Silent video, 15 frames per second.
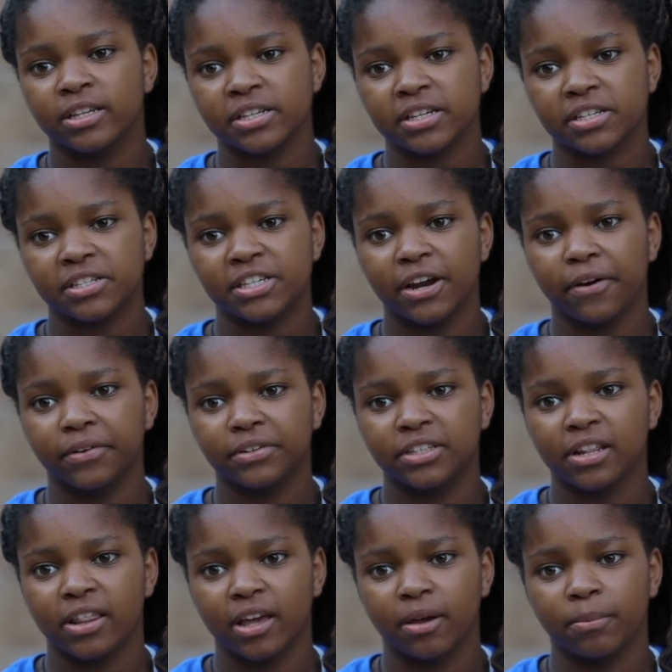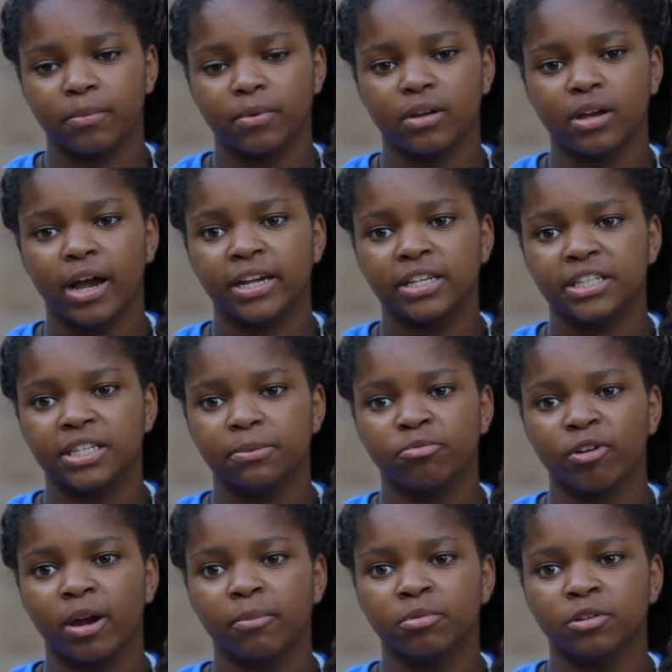As I stare into them, I see
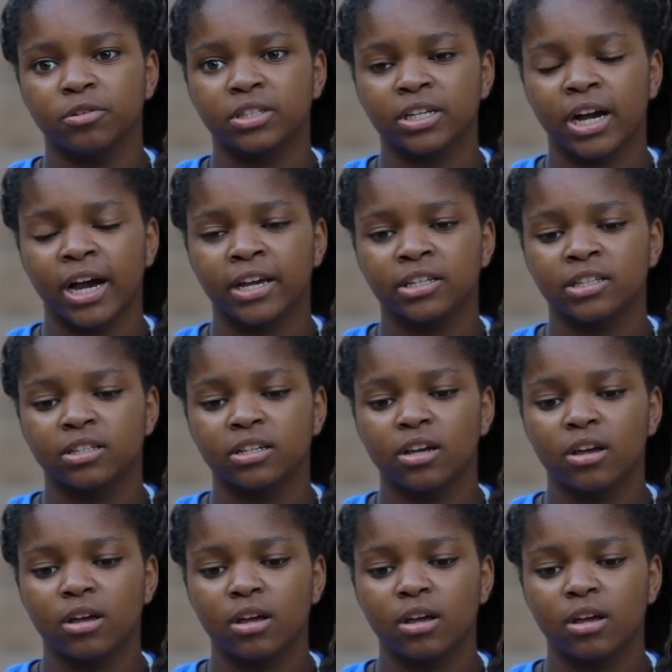bright blue skies.